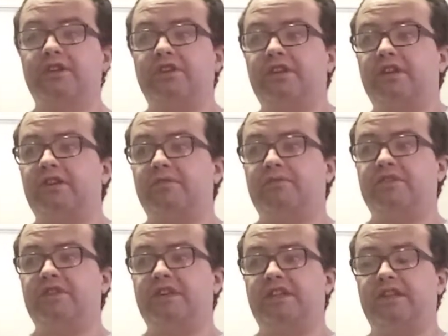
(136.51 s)
Yeah, there
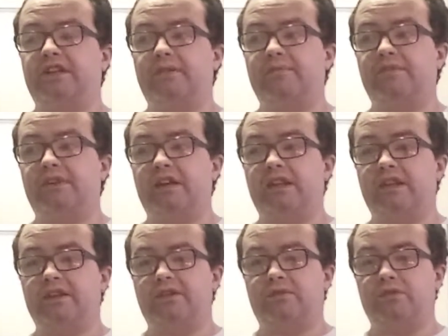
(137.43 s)
wasn't any
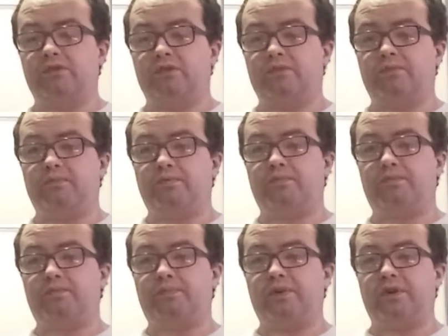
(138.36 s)
criminality going on,
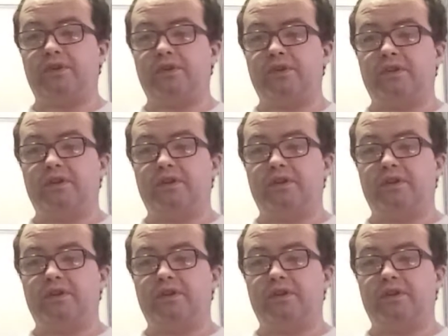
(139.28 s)
but